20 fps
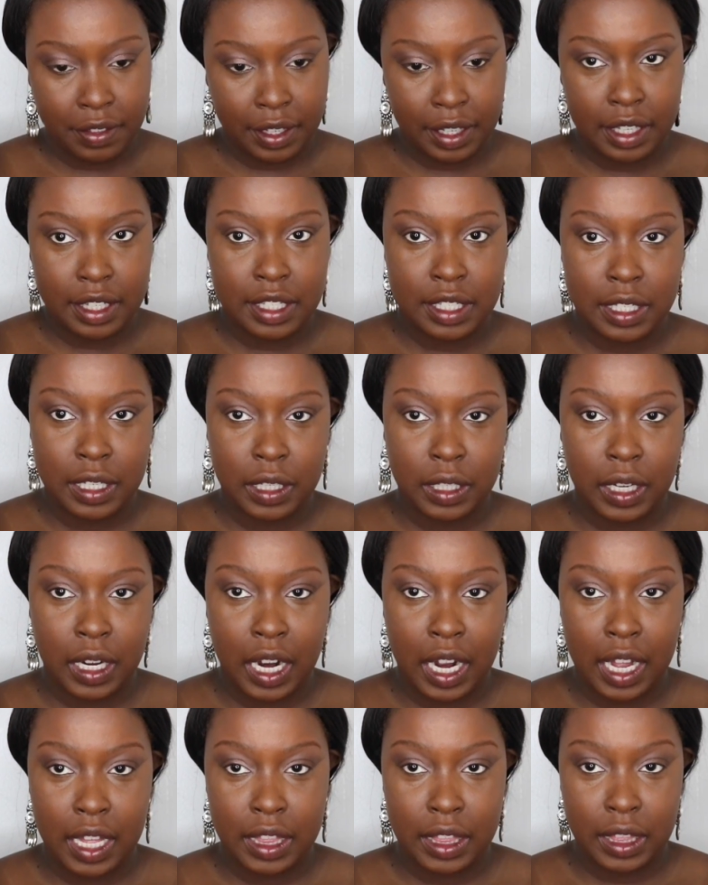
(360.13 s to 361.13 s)
the
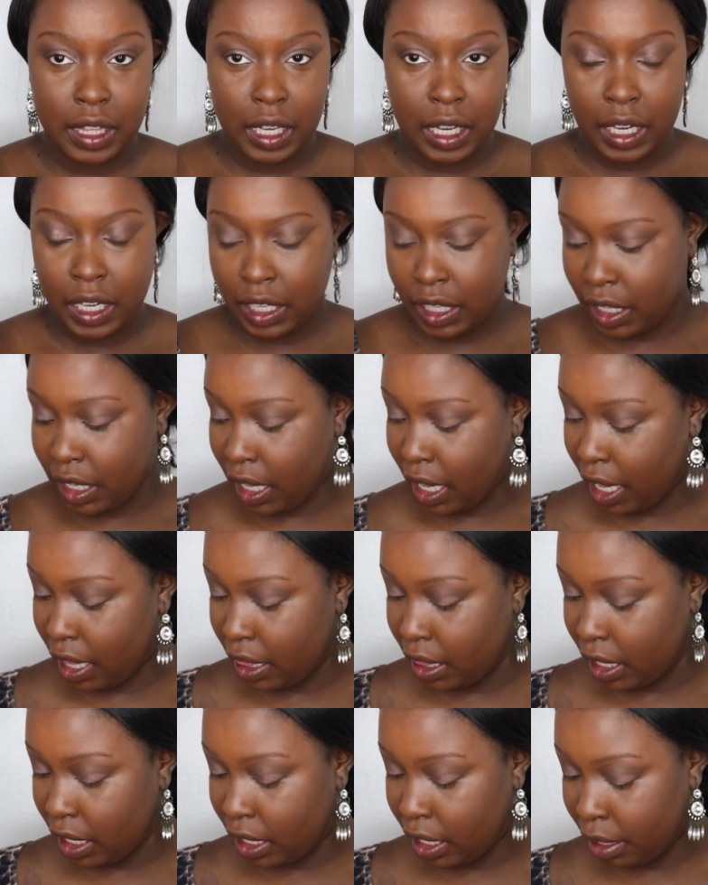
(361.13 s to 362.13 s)
concealer at that,
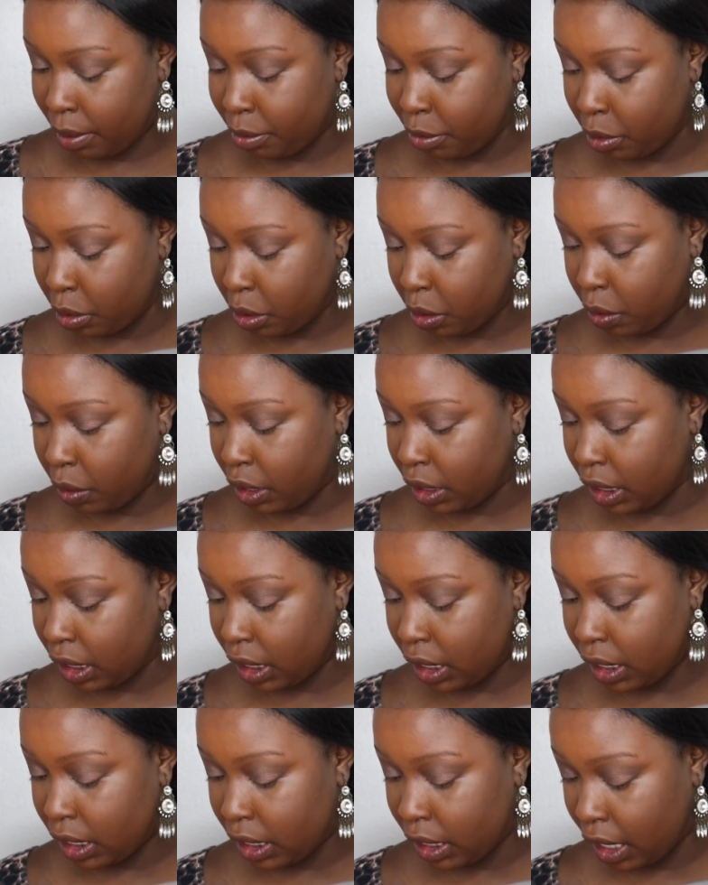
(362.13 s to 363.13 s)
and then I'm just going
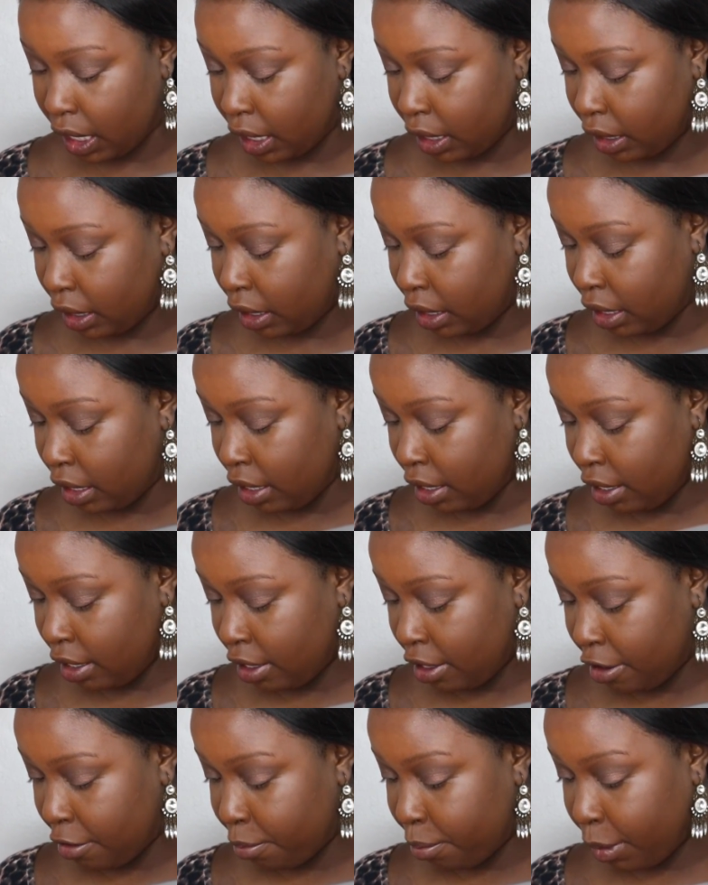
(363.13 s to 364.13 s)
to set
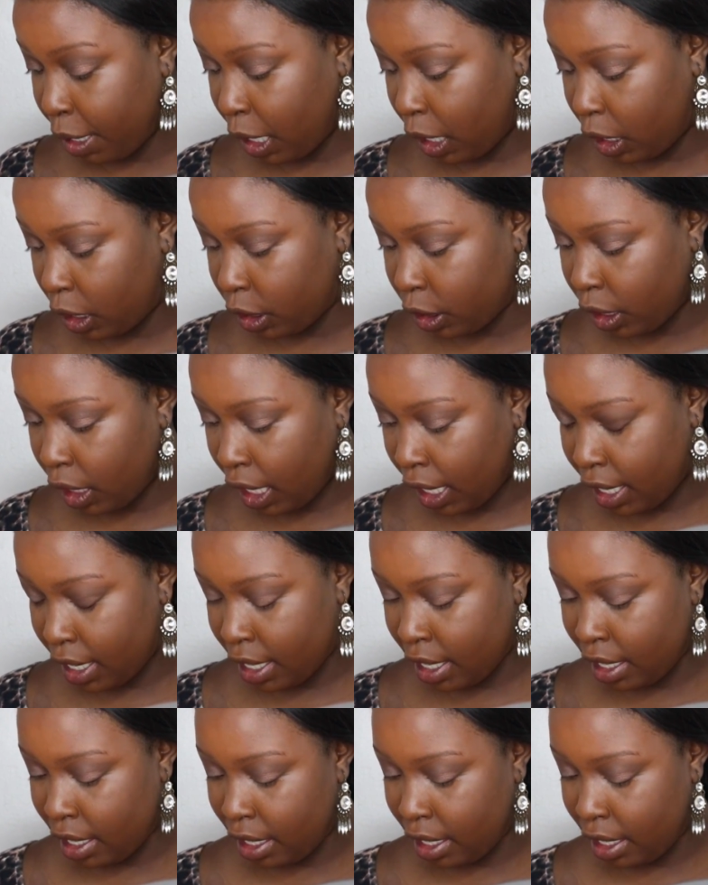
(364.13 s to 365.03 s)
my under eye.